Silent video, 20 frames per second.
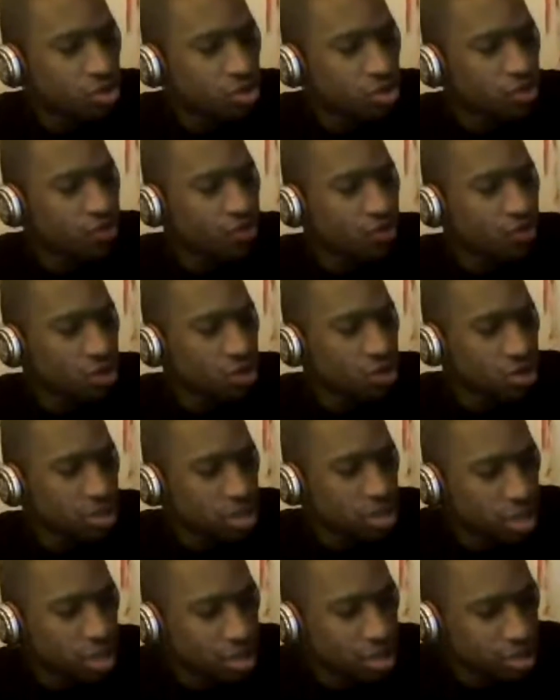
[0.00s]
smoke
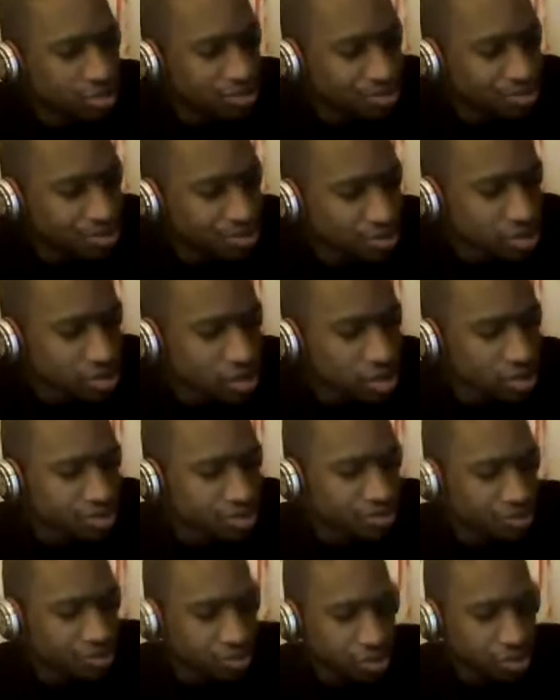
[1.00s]
forth, and
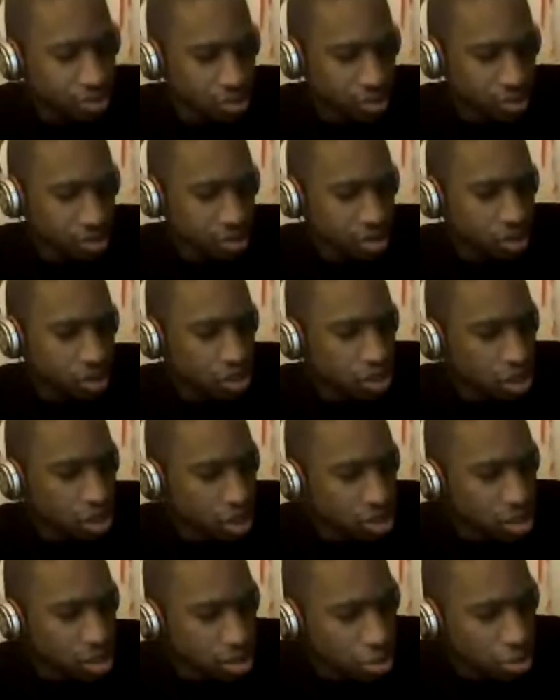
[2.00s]

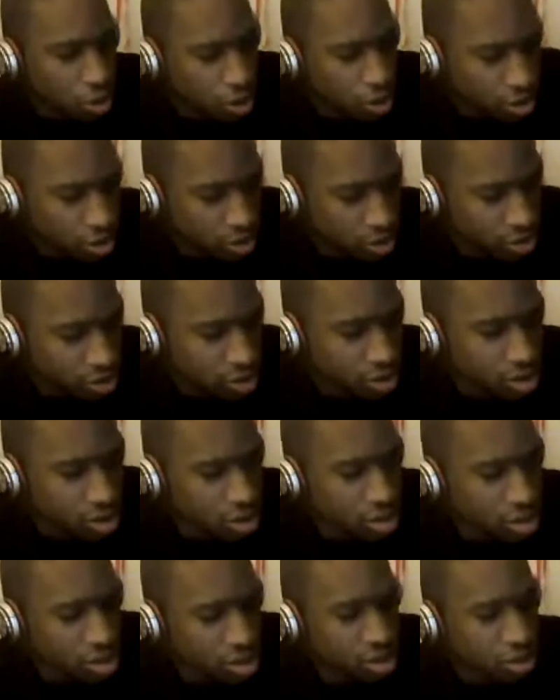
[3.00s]
July
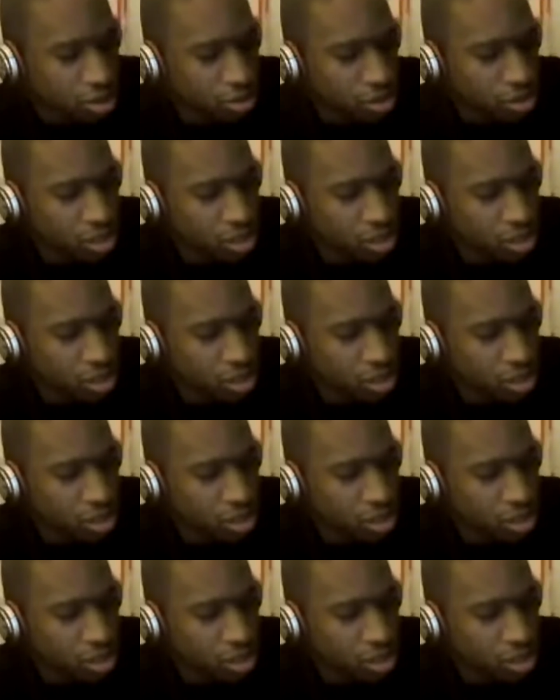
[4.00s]
Sparkler.